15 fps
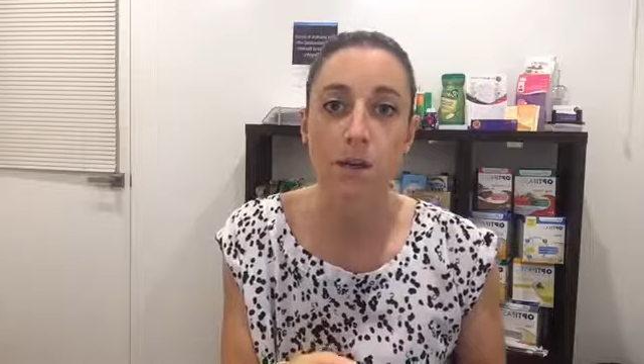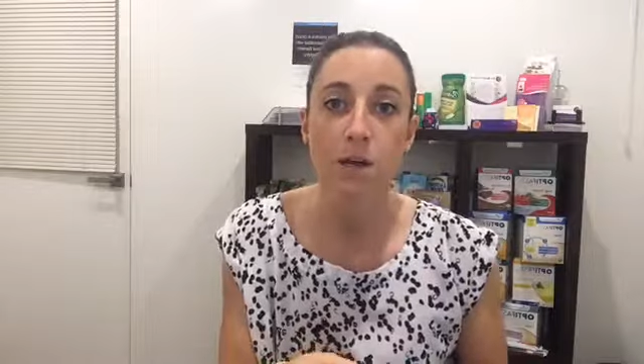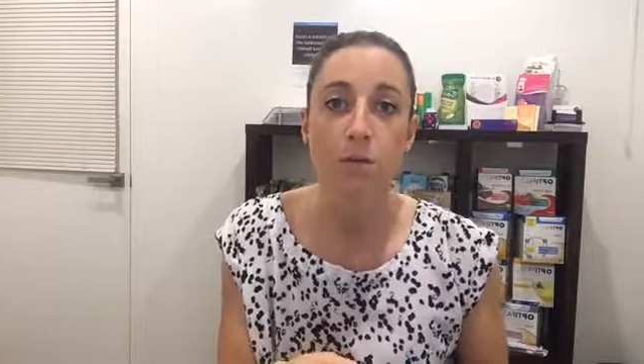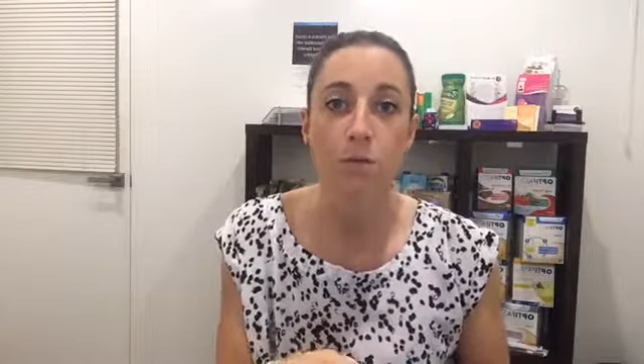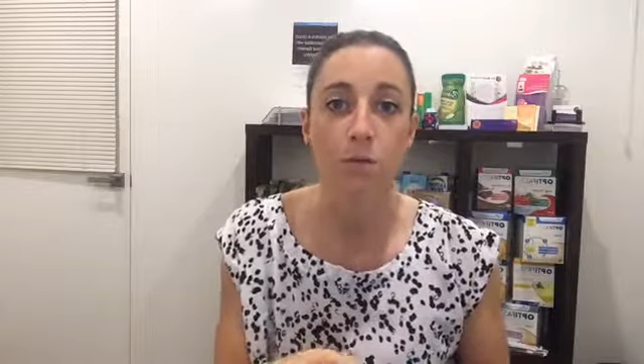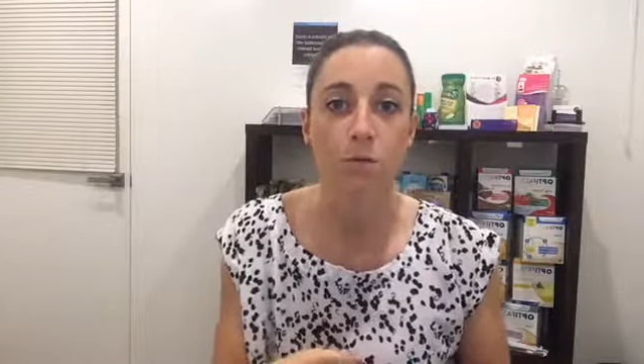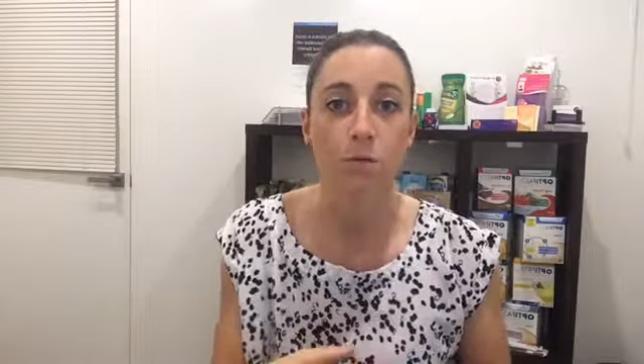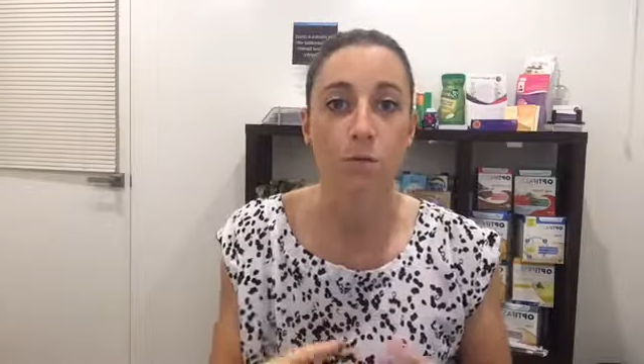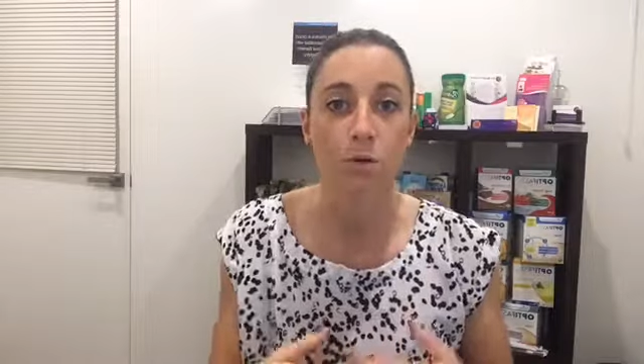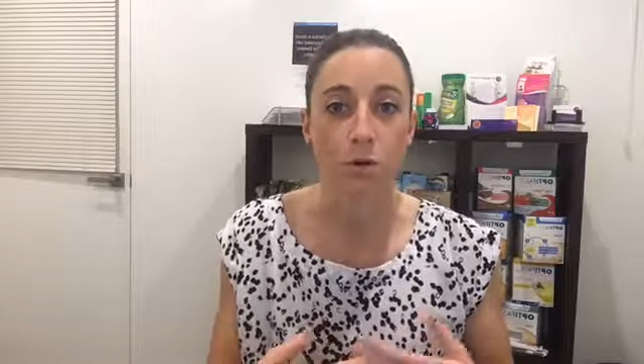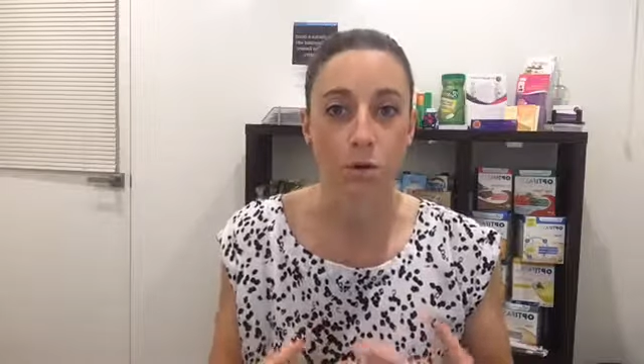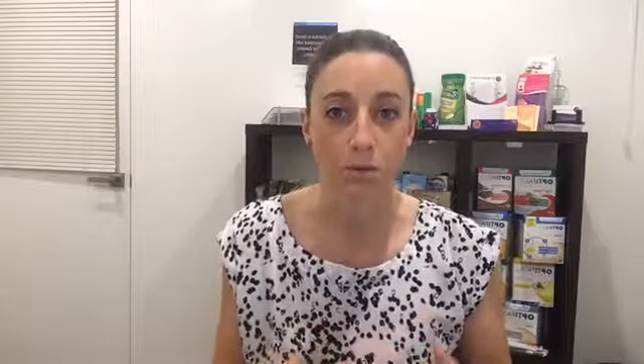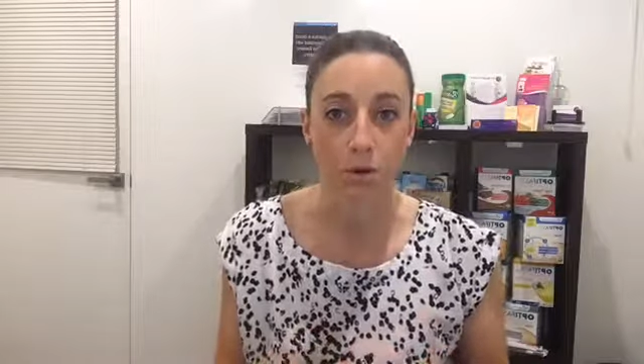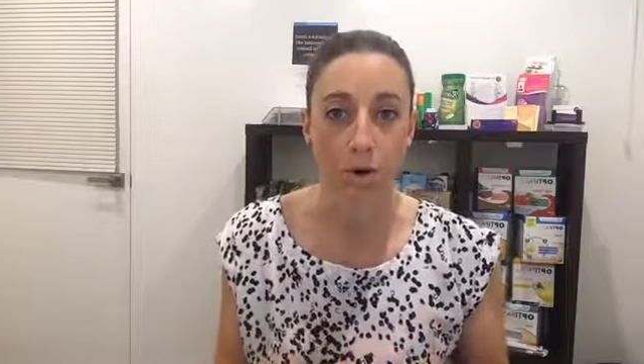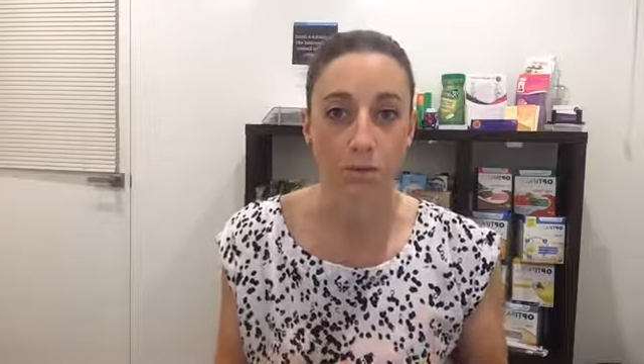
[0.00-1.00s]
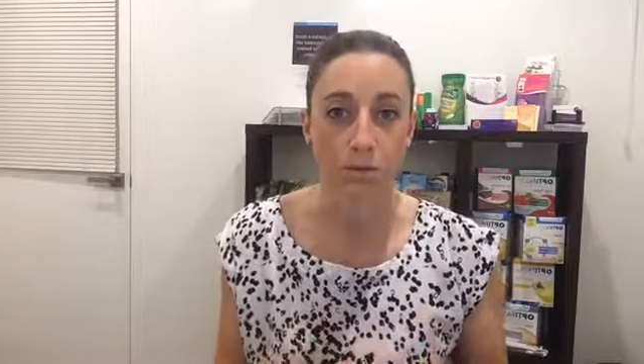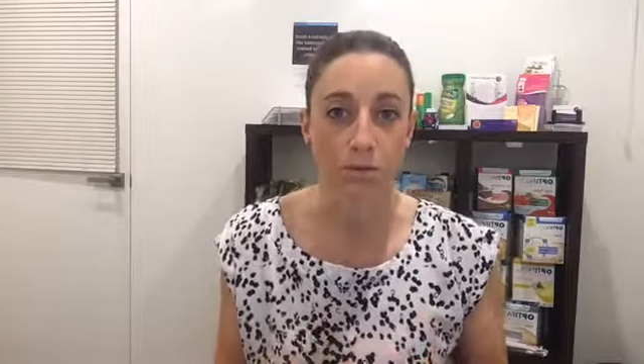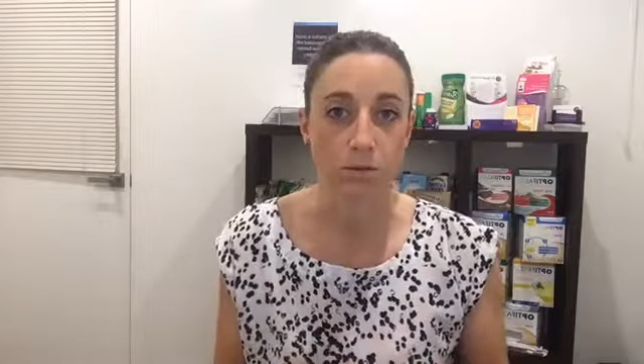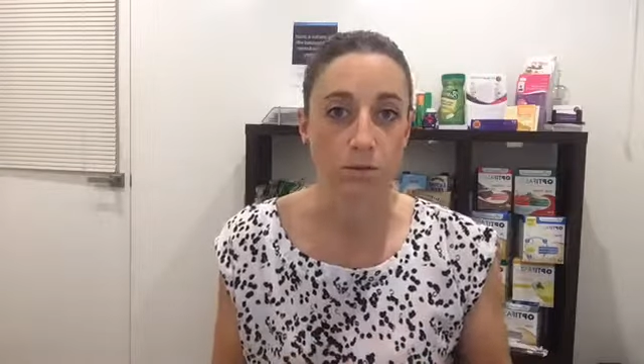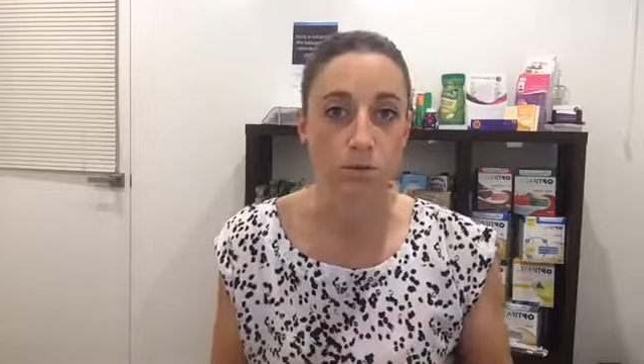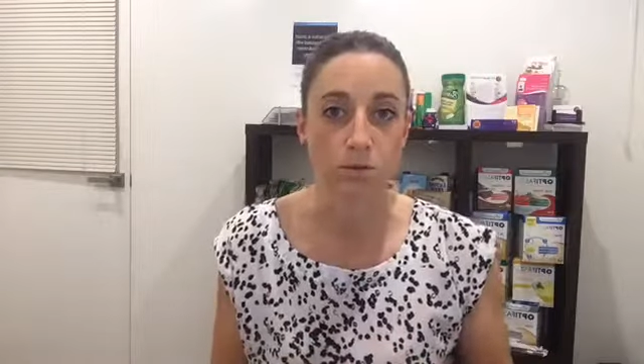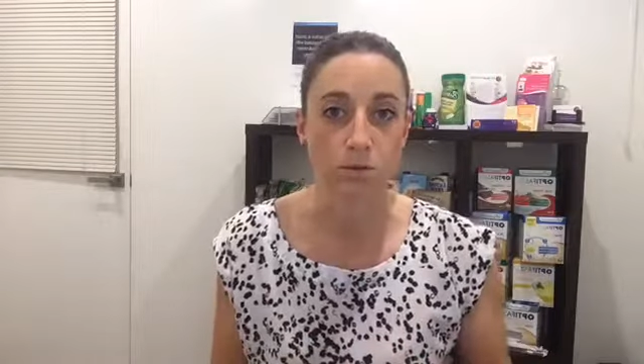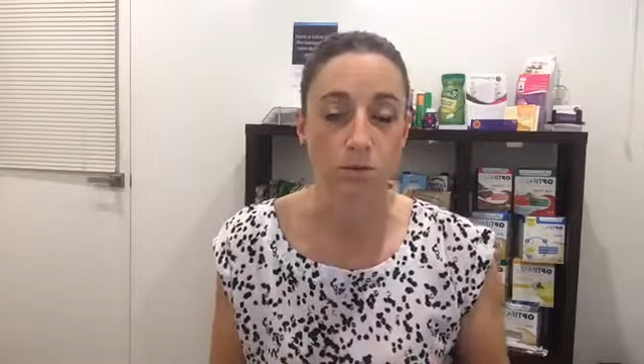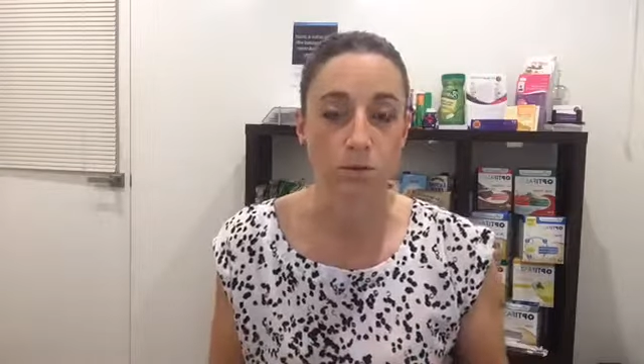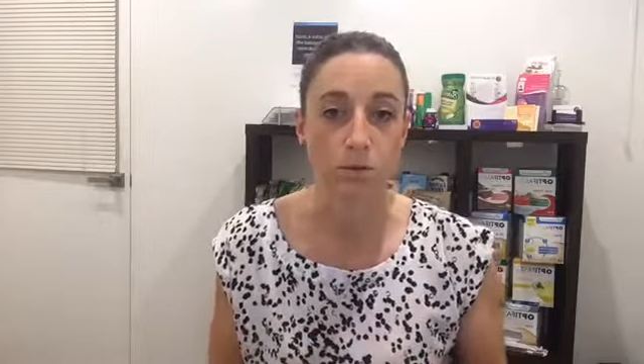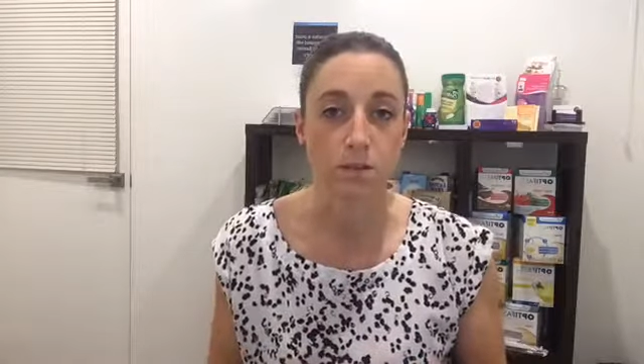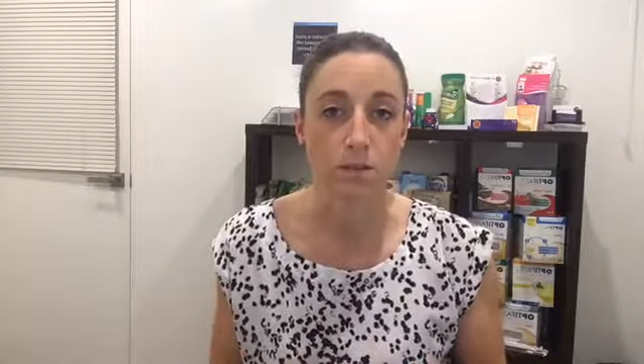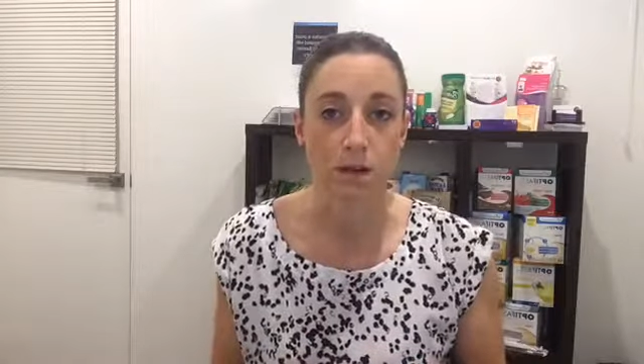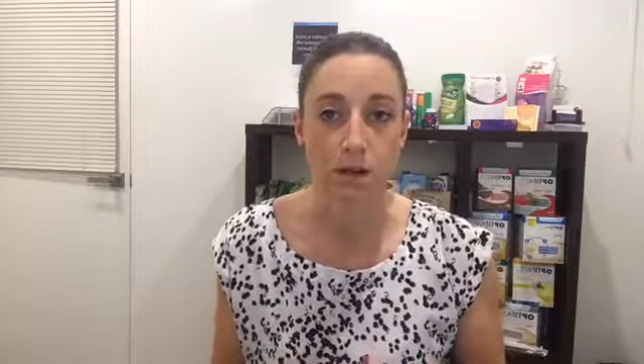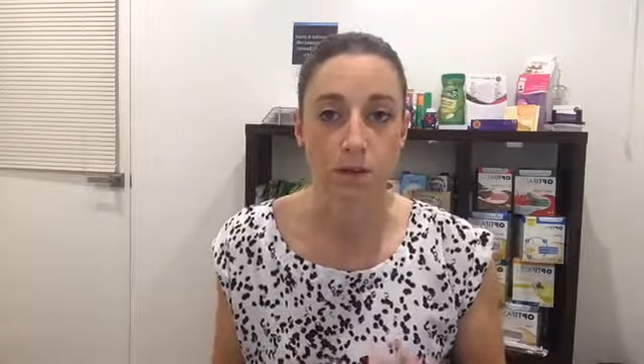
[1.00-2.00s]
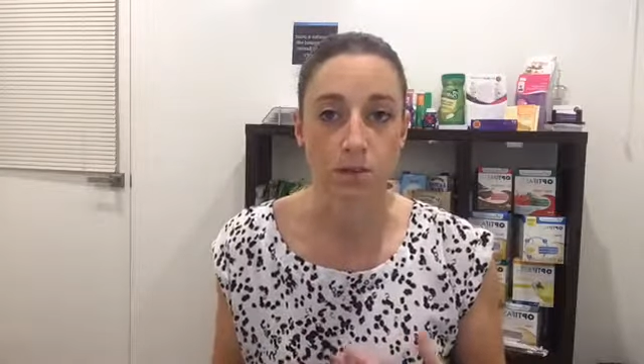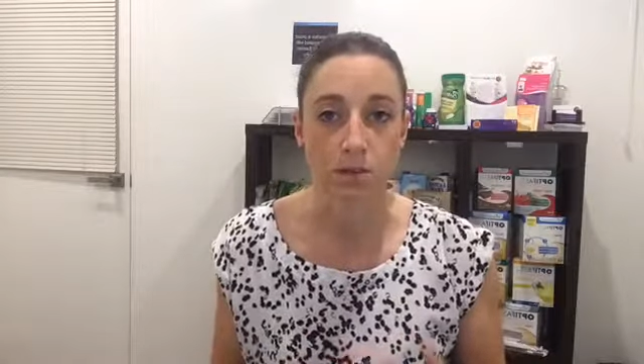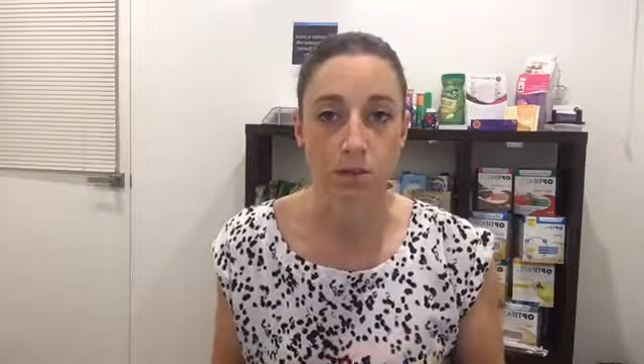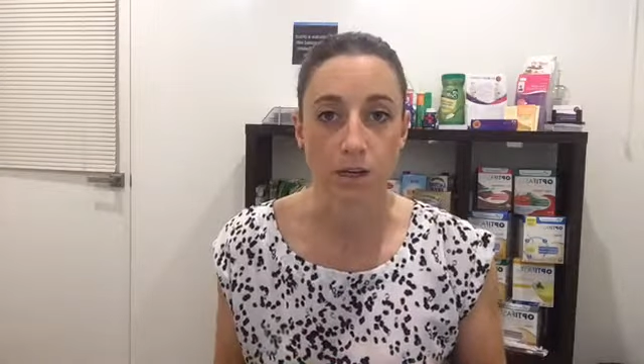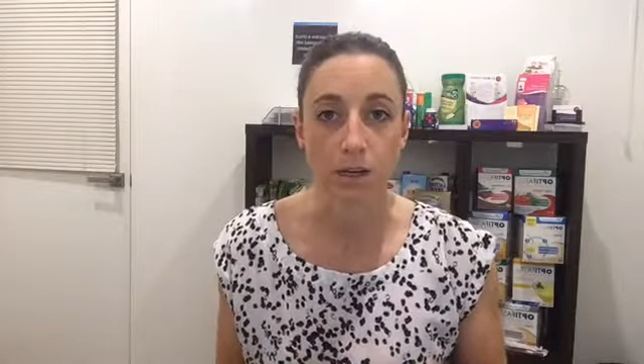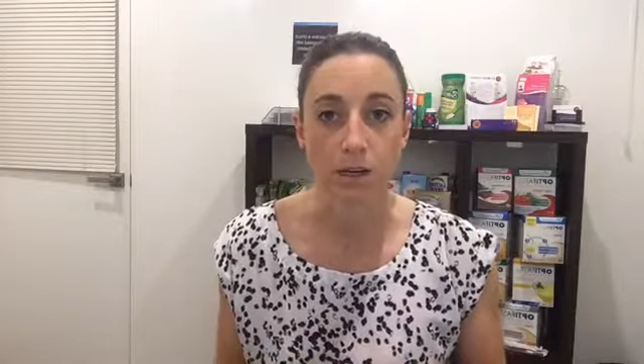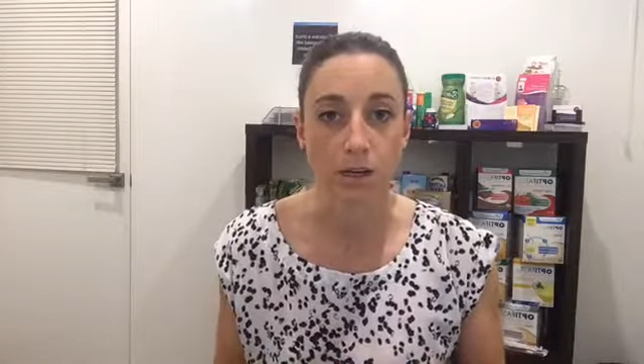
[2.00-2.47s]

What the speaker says: before you're able to start drinking